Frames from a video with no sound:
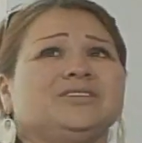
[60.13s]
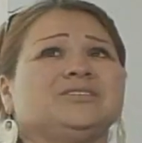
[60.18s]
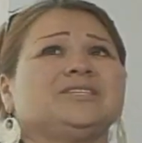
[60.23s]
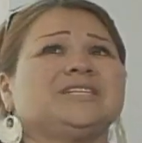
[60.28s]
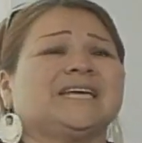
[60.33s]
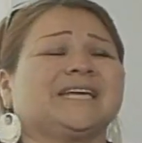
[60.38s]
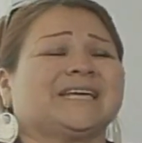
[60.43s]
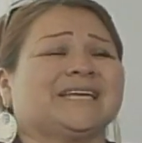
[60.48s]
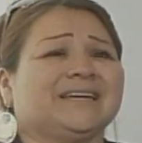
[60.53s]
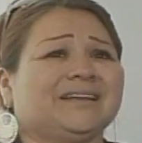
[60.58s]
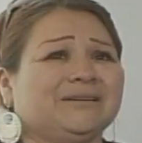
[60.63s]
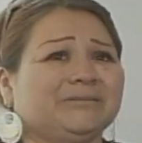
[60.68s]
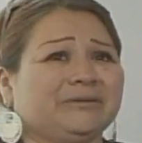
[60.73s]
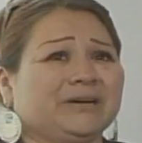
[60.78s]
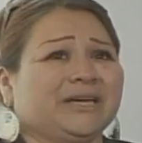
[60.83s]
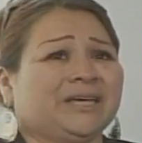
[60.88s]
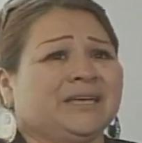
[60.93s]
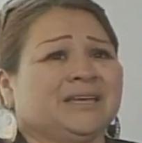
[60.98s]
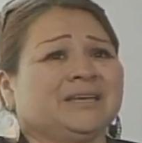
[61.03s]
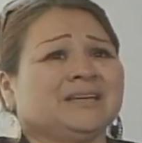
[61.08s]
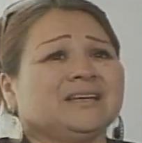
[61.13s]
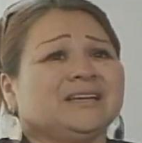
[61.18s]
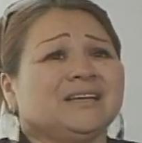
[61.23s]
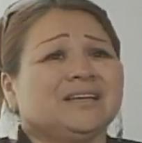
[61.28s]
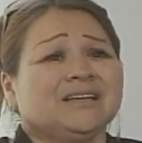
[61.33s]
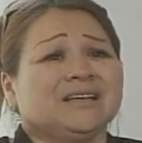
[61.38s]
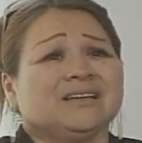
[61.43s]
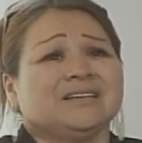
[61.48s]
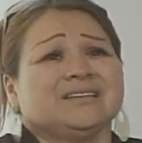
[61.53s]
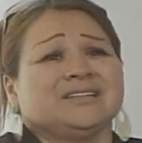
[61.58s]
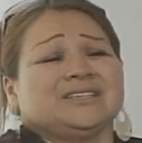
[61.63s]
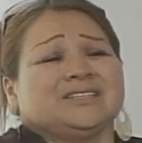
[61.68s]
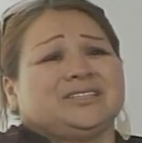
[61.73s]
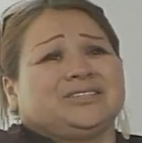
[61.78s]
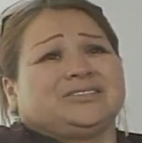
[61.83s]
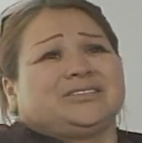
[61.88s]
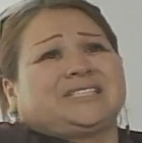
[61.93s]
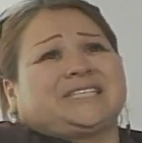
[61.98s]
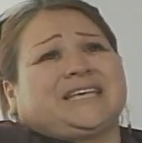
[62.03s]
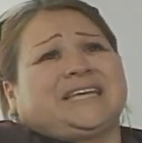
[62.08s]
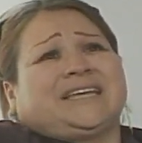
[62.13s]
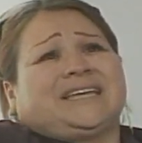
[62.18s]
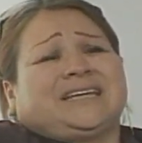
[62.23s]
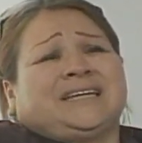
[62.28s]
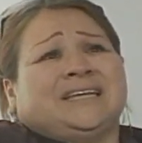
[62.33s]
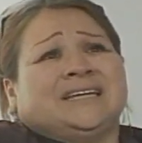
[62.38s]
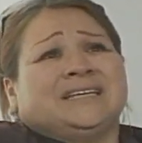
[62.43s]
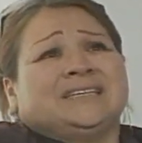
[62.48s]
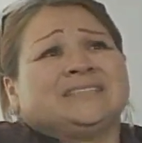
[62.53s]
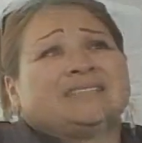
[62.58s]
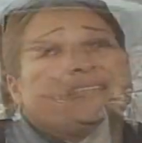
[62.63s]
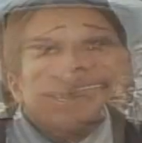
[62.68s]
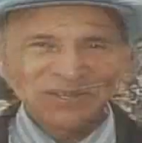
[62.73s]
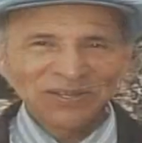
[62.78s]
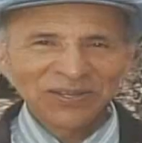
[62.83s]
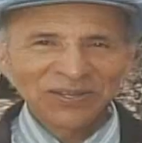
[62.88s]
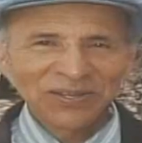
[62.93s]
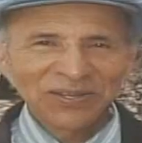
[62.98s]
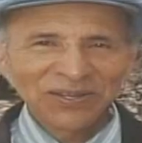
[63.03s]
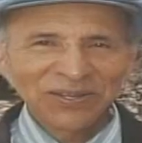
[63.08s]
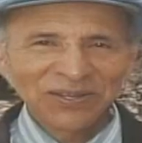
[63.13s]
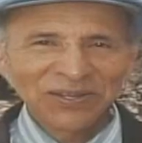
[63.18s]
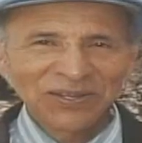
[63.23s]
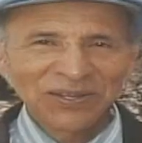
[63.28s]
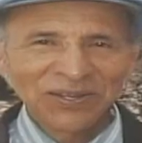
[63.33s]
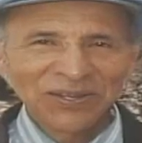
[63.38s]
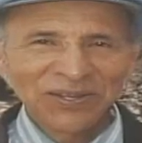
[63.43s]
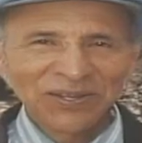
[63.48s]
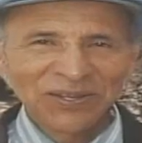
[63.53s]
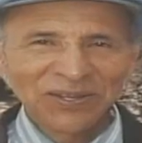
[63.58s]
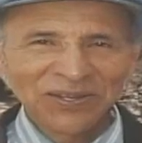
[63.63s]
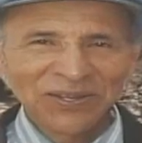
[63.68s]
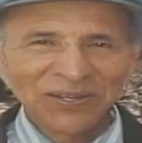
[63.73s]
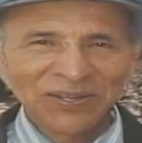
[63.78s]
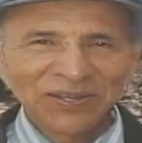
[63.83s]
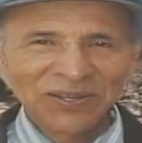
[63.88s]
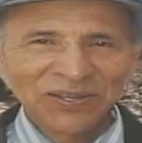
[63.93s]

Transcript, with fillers: to take it away to say it. They claim it was